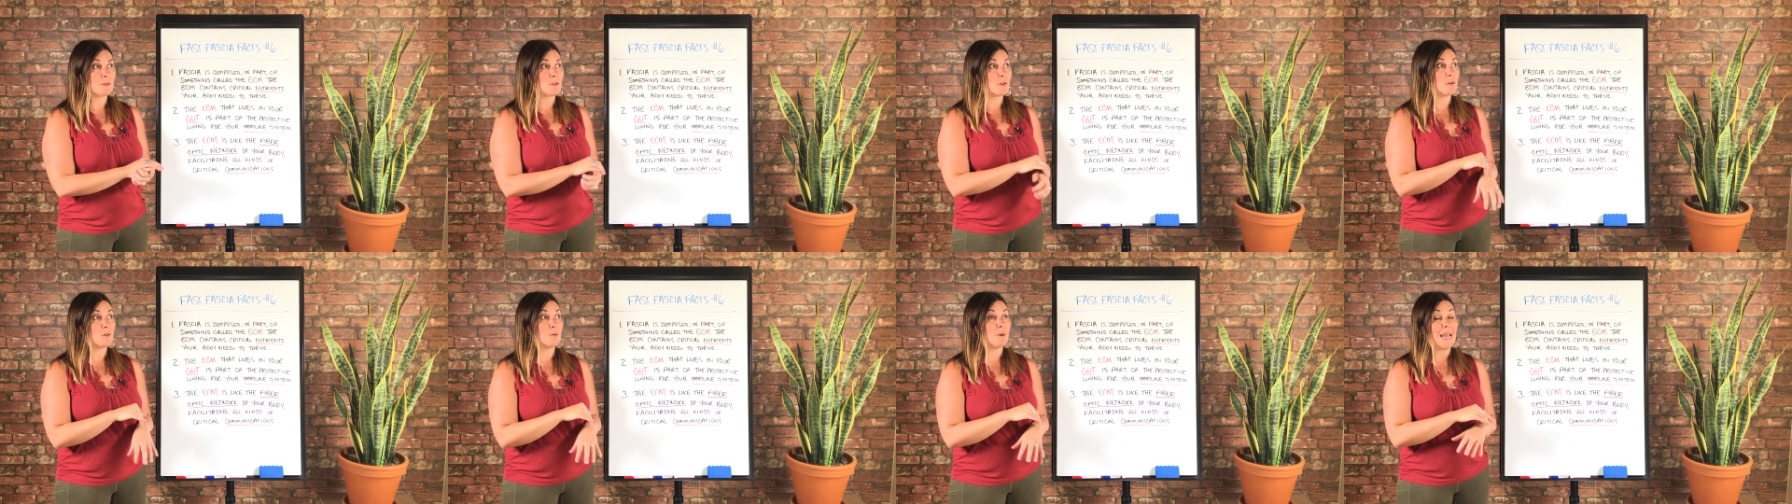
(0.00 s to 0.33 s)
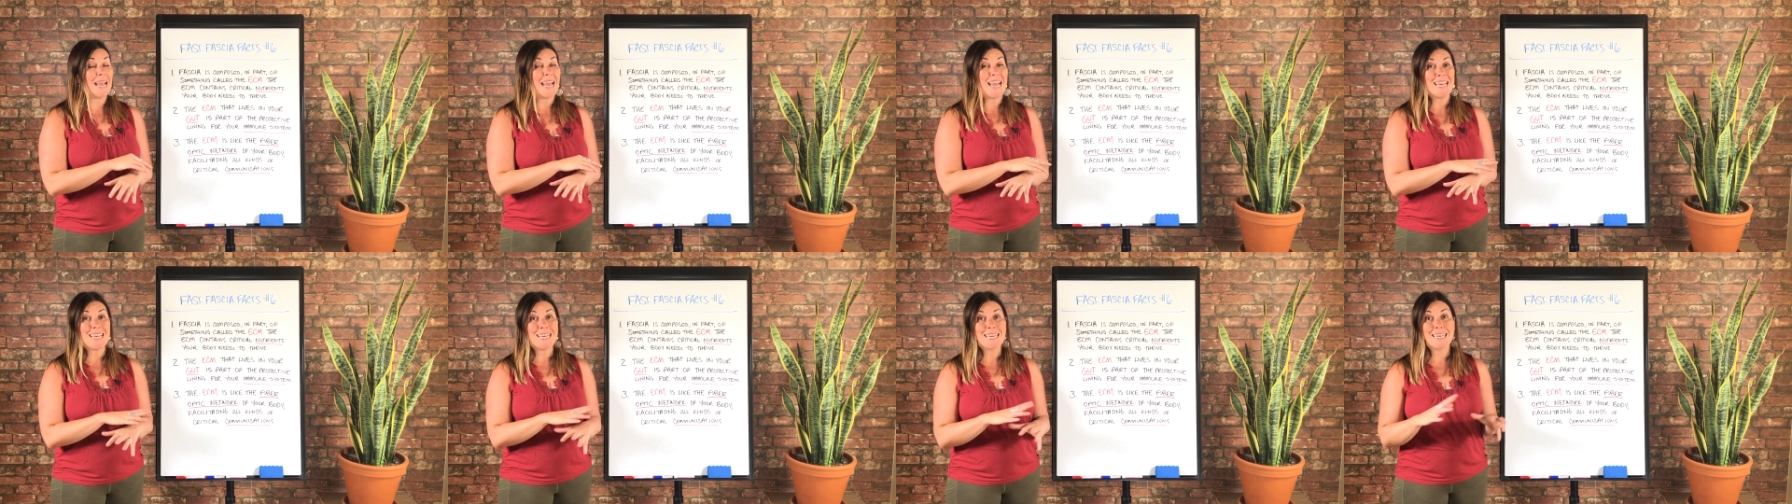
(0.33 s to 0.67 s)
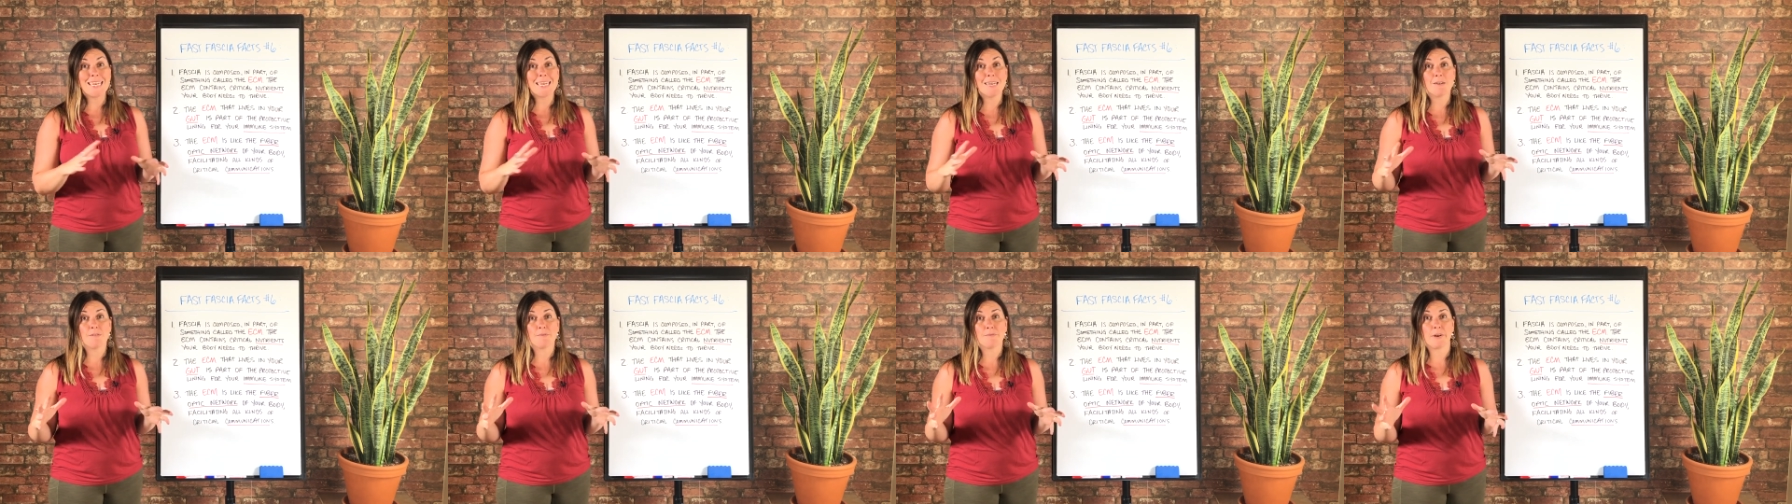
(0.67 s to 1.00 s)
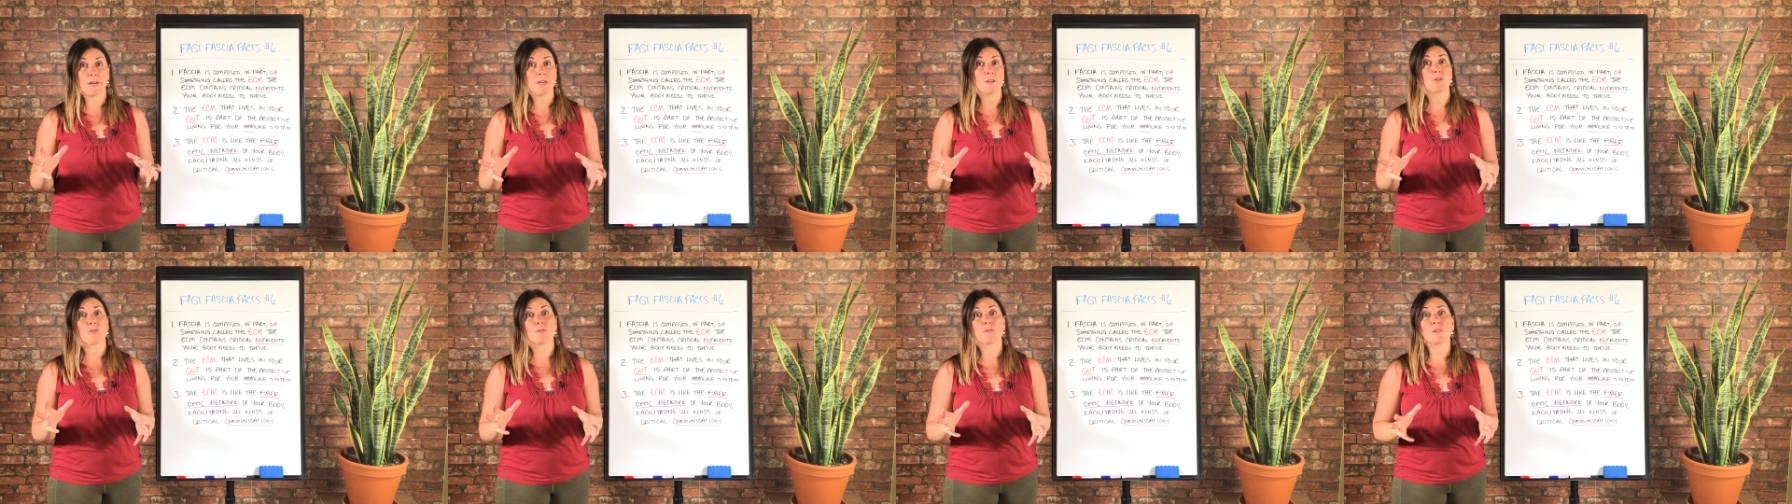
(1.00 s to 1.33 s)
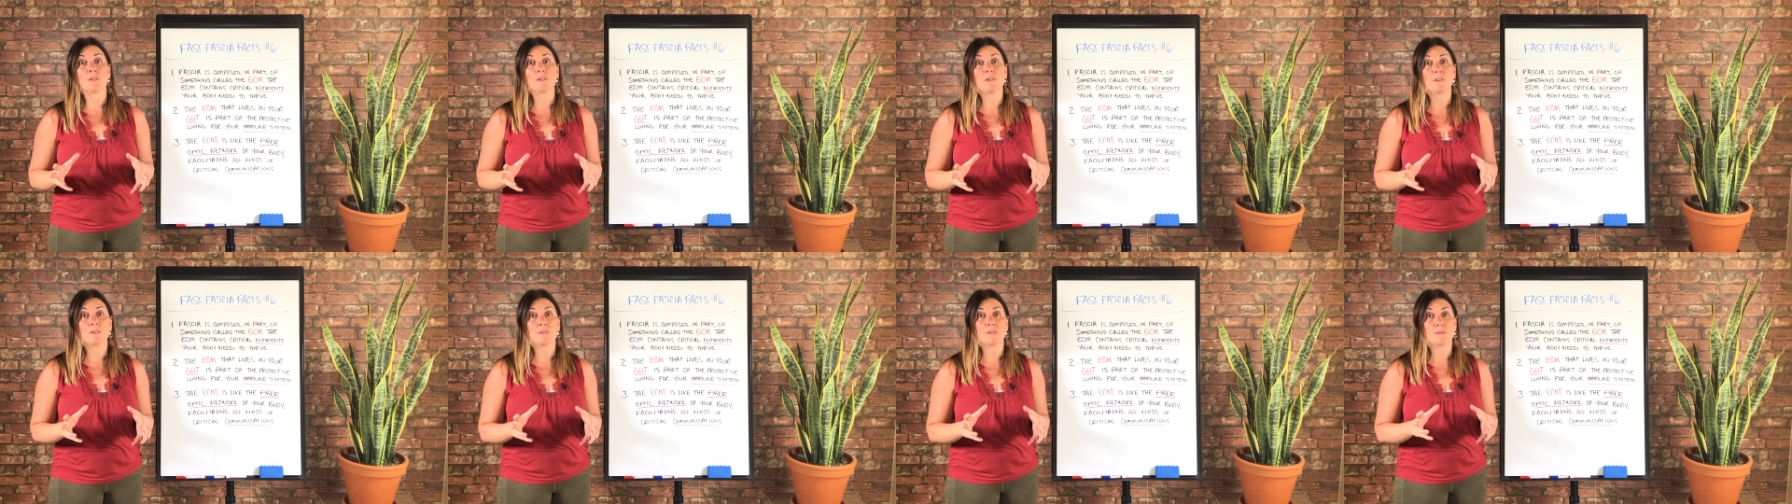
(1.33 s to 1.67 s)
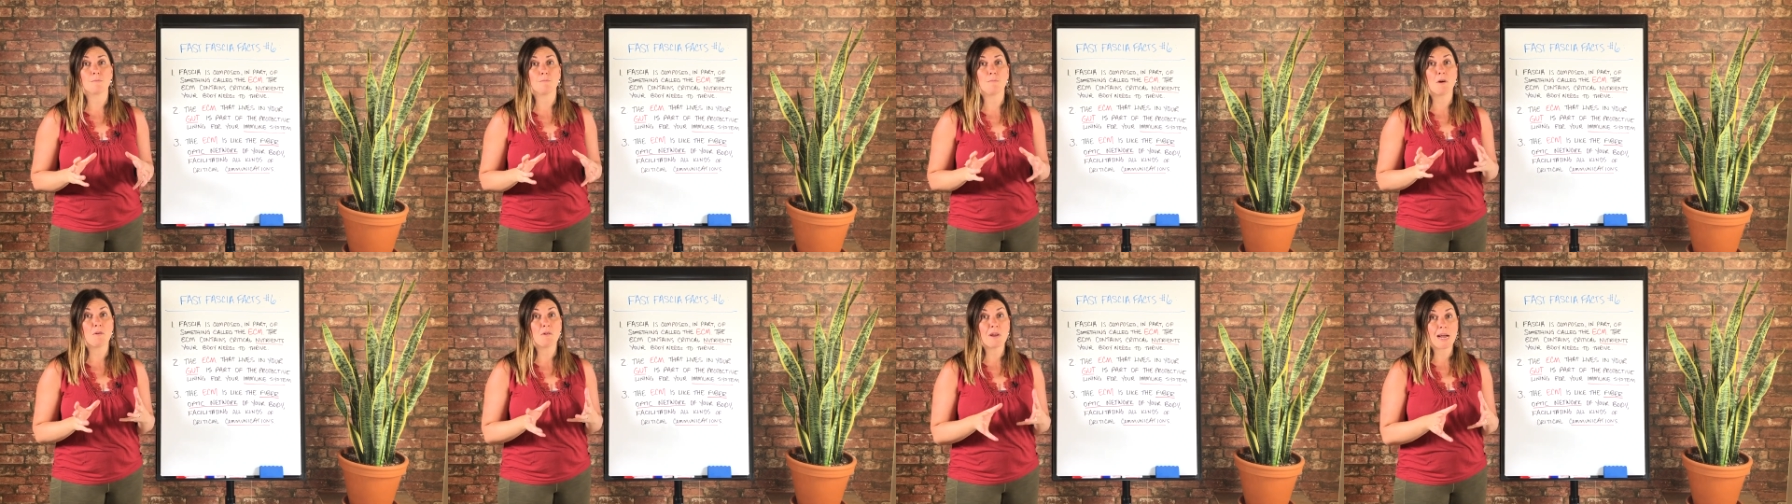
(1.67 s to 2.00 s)
So any fascia release
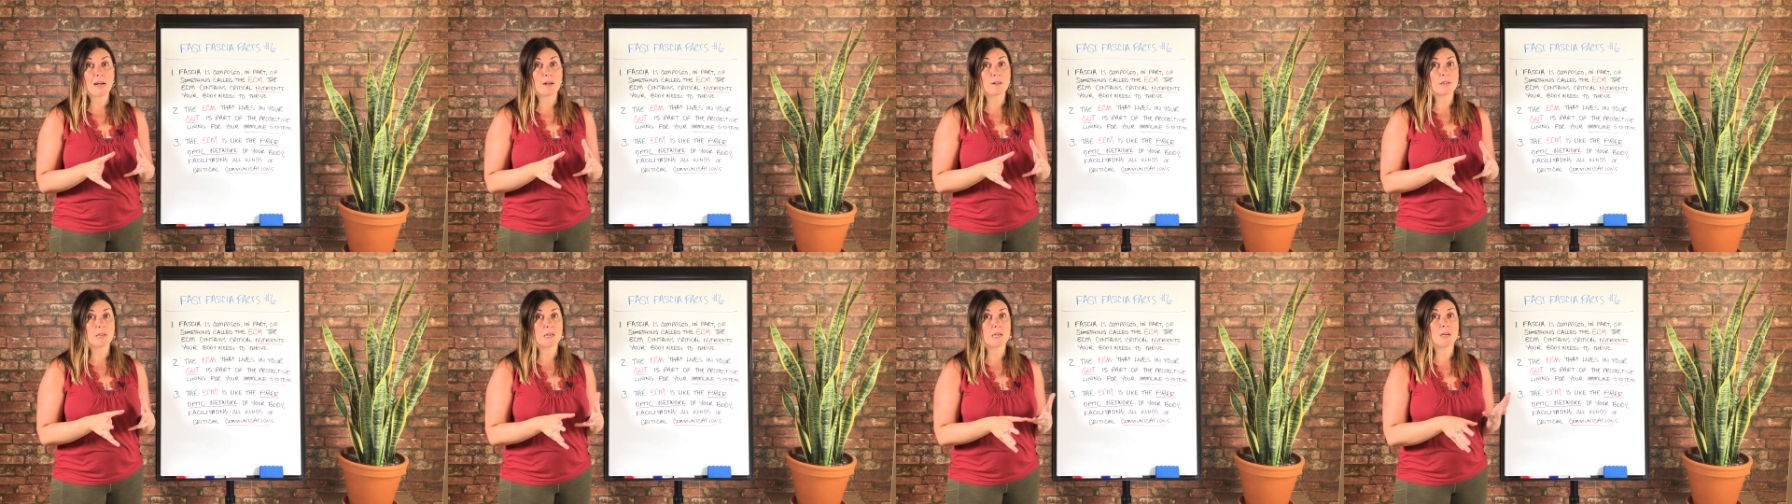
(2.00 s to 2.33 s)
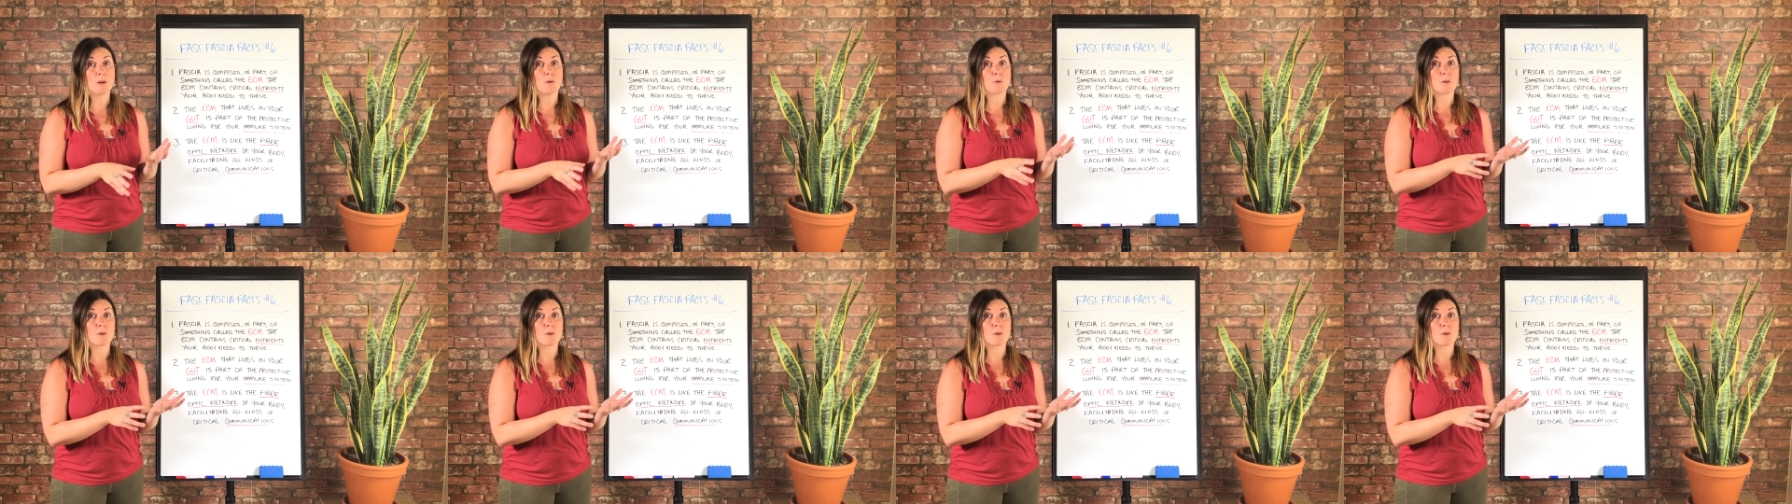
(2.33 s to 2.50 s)
modality